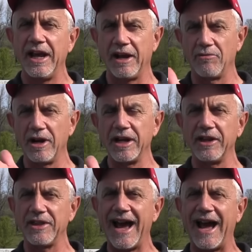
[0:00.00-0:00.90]
And running
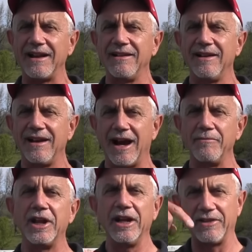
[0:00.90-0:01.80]
at that,
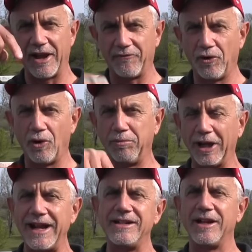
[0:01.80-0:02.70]
I'm getting that full
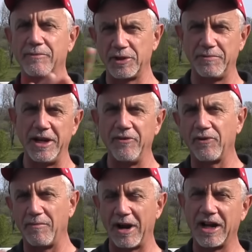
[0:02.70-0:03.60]
blade tip speed
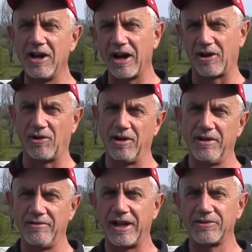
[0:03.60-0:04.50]
from my cutter.
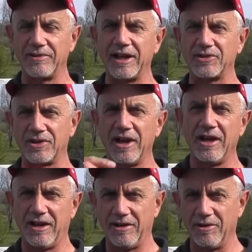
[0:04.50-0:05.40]
That, that's
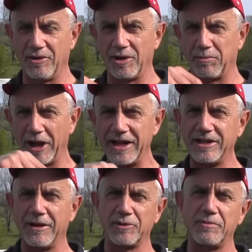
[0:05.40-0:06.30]
your, your blade
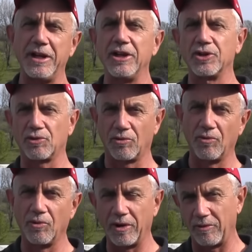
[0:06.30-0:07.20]
tip speed is
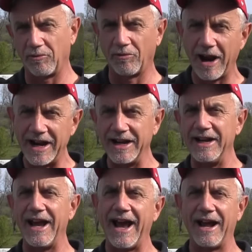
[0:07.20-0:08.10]

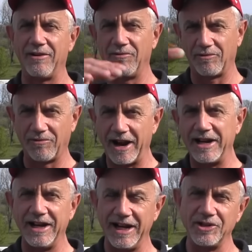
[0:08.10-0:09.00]
rated at
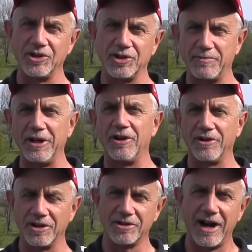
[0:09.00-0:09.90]
rated engine speed
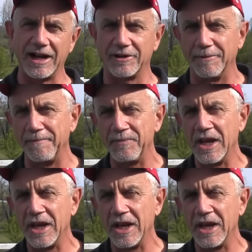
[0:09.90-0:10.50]
on your tractor.